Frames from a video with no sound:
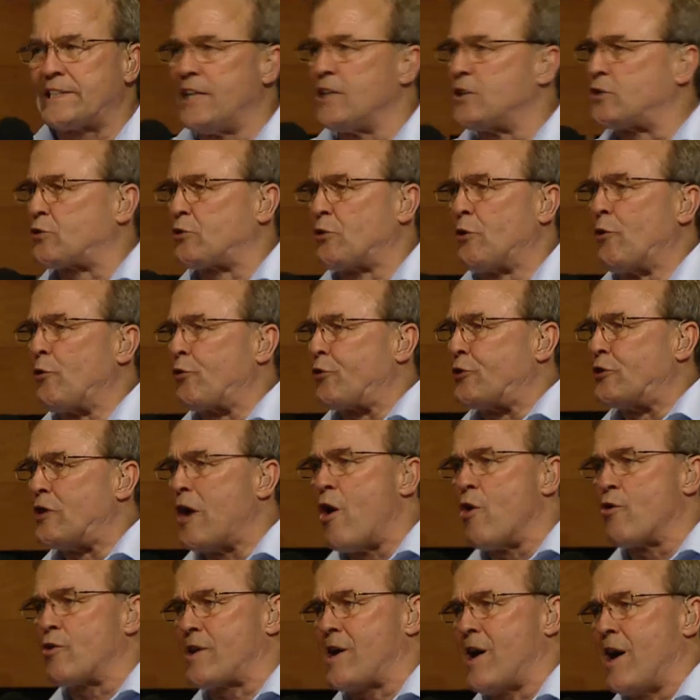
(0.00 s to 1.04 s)
and truth
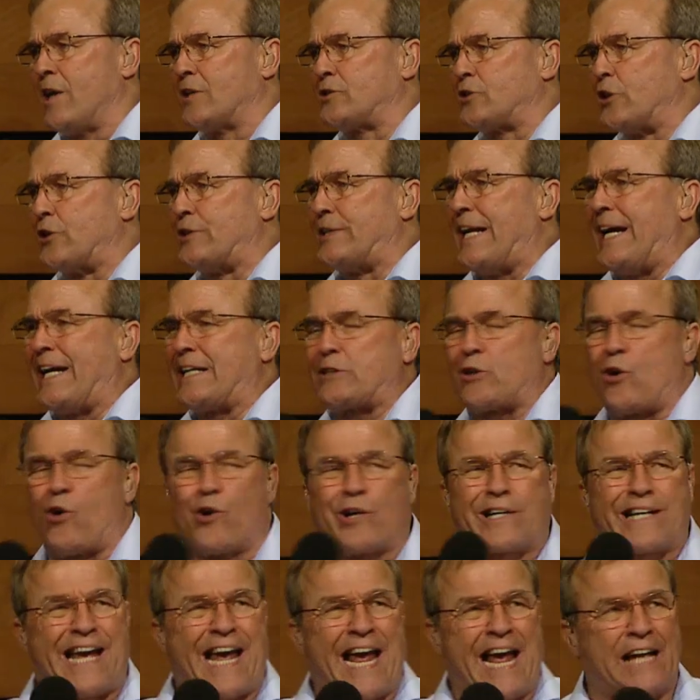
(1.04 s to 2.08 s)
don't contradict
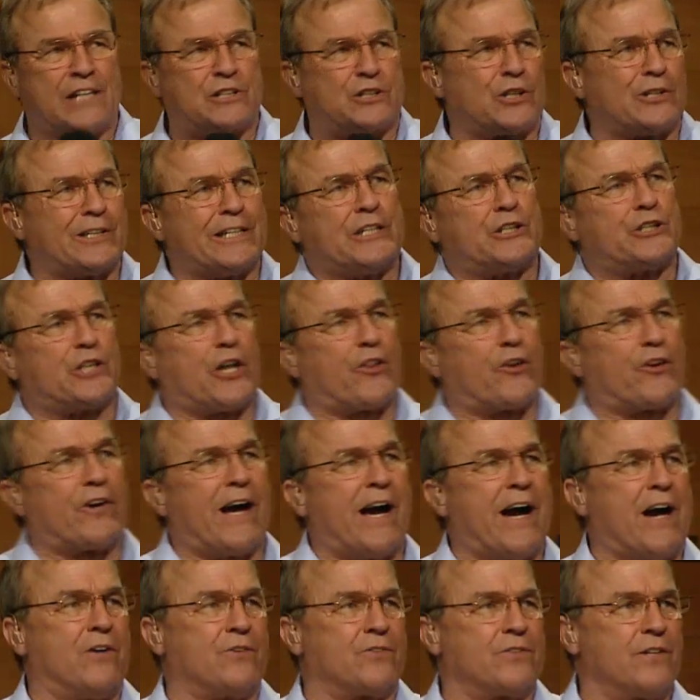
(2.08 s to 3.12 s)
or cancel each other
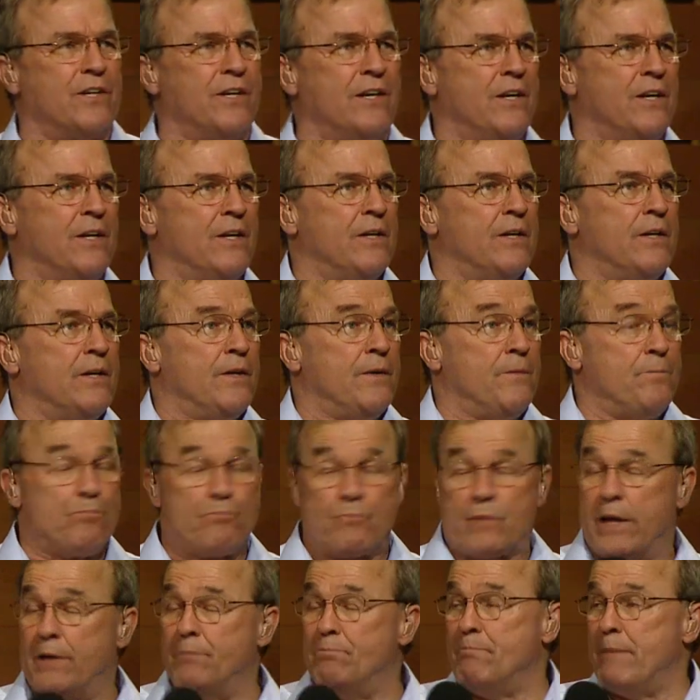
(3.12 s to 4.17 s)
out.
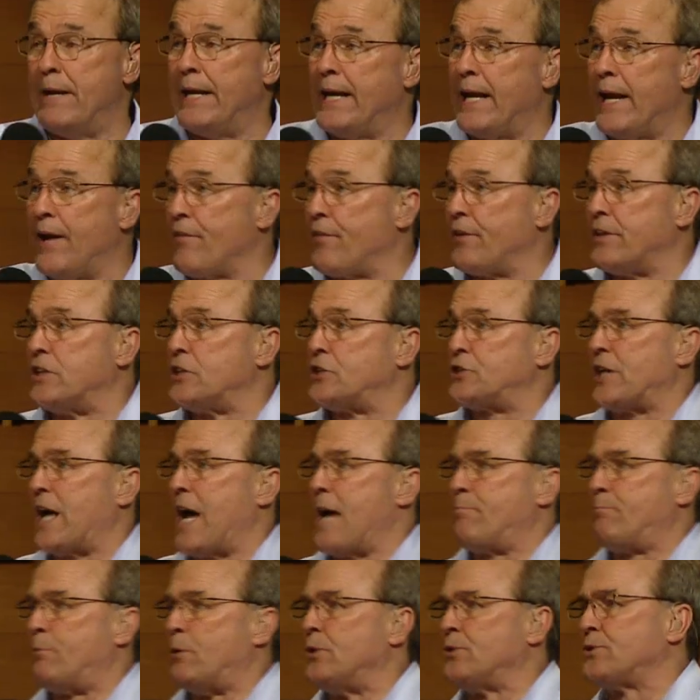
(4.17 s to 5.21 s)
And many of the
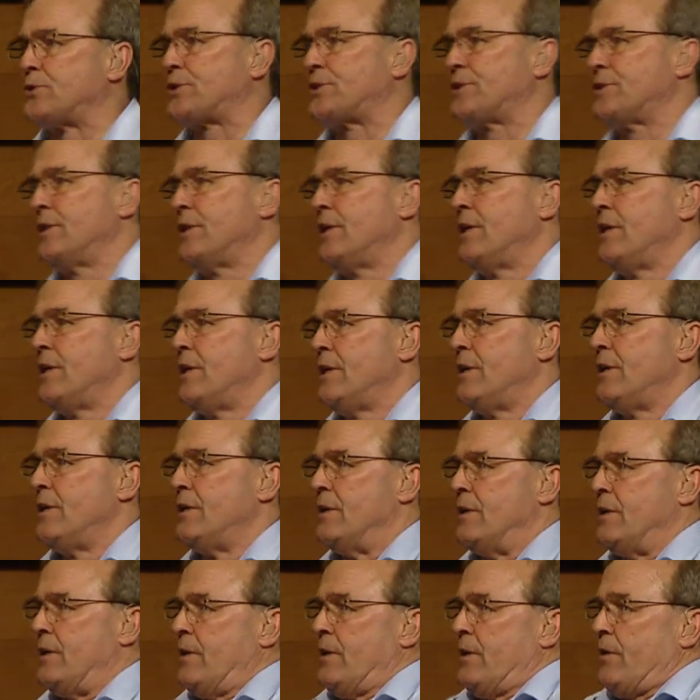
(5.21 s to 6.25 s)
disciples,
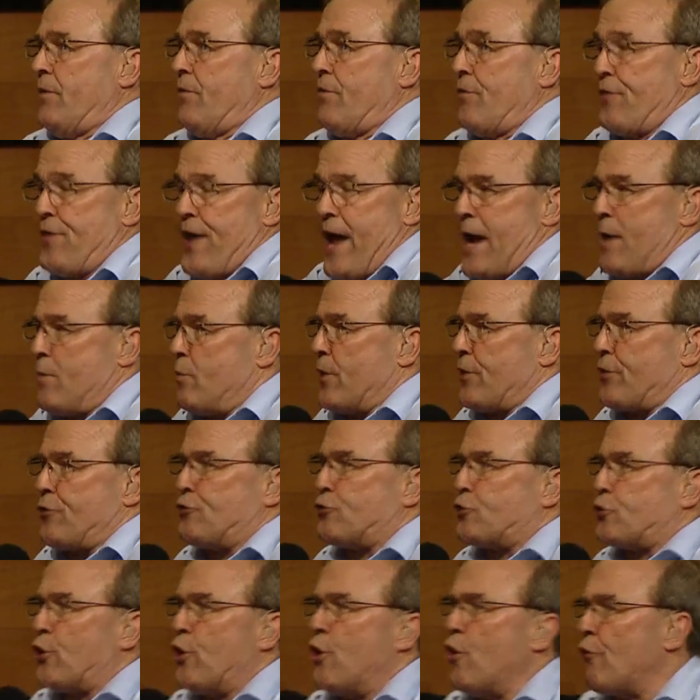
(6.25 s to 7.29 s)
they
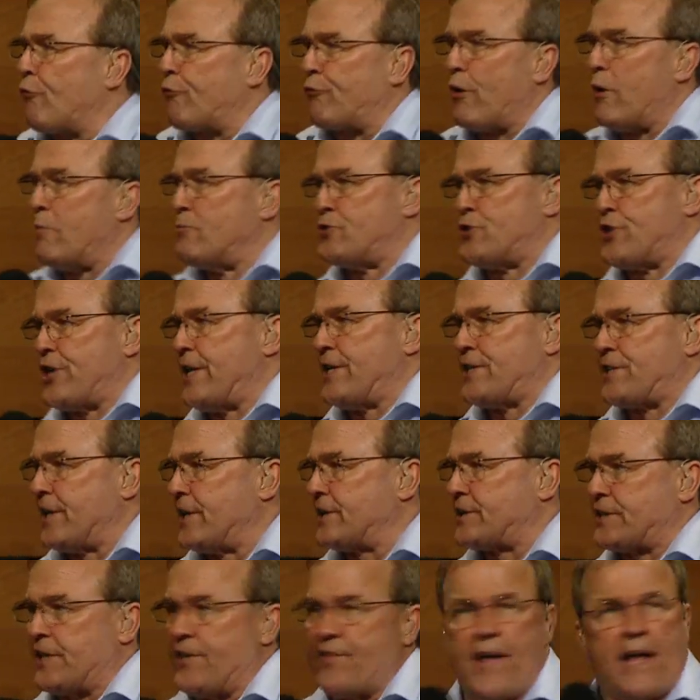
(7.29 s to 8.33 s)
withdrew from
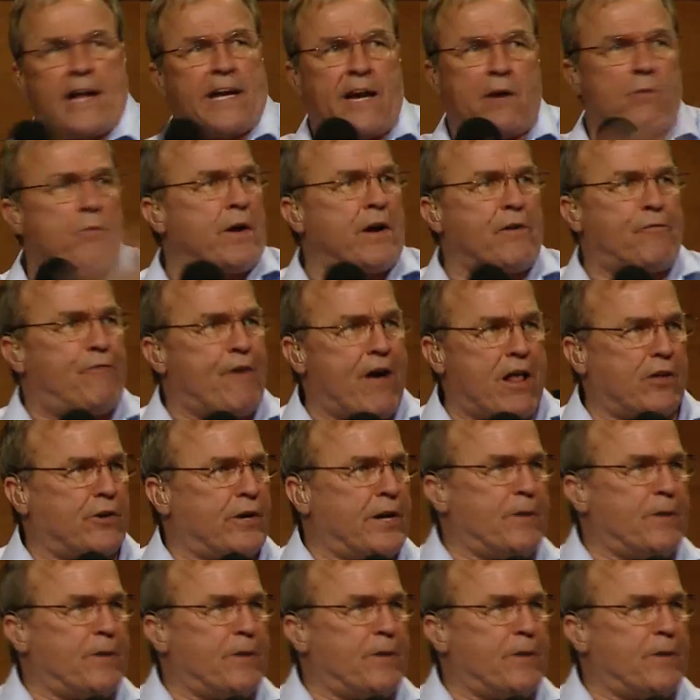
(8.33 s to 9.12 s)
Jesus and they didn't want to follow